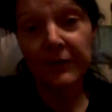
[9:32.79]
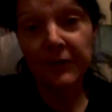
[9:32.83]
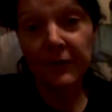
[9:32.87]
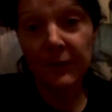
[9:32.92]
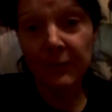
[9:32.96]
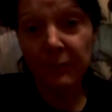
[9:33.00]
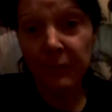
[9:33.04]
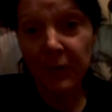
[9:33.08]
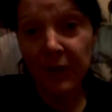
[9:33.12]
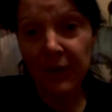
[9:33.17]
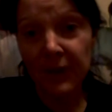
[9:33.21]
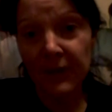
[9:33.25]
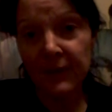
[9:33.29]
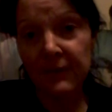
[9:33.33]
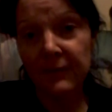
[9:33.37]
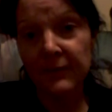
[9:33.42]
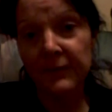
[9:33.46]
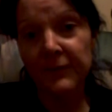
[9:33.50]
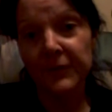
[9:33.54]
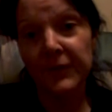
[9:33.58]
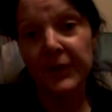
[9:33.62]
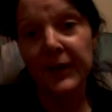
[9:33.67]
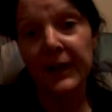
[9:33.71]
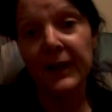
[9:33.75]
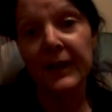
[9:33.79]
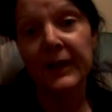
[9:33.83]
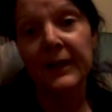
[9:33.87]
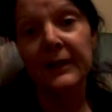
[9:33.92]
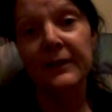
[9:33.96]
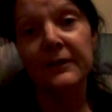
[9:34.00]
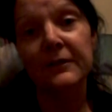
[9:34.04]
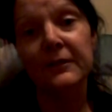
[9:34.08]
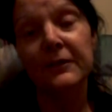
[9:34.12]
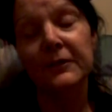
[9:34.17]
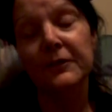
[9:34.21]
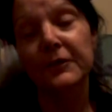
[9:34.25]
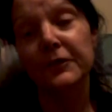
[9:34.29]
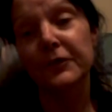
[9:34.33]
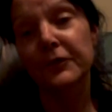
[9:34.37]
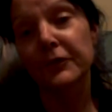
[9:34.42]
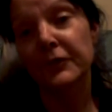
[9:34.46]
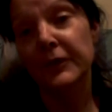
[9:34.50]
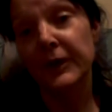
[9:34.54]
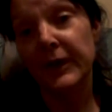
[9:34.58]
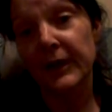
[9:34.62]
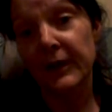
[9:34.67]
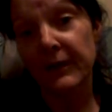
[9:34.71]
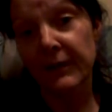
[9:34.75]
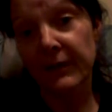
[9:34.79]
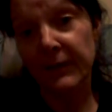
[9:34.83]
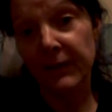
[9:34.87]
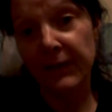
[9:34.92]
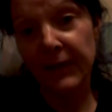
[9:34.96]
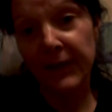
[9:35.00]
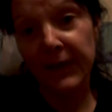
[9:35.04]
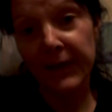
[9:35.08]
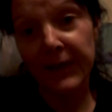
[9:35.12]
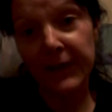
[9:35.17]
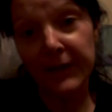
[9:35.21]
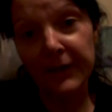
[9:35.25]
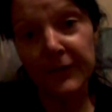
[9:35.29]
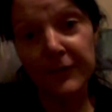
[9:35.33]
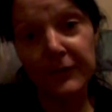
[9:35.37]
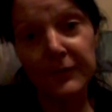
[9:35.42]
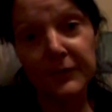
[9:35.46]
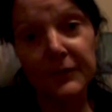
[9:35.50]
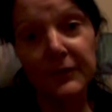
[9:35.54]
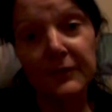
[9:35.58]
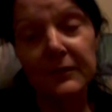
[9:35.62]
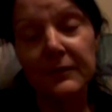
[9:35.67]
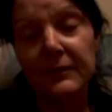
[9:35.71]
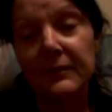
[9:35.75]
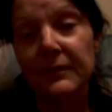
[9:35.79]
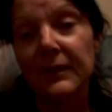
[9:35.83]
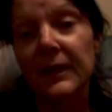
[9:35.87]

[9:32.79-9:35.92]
to apologize and straighten it out,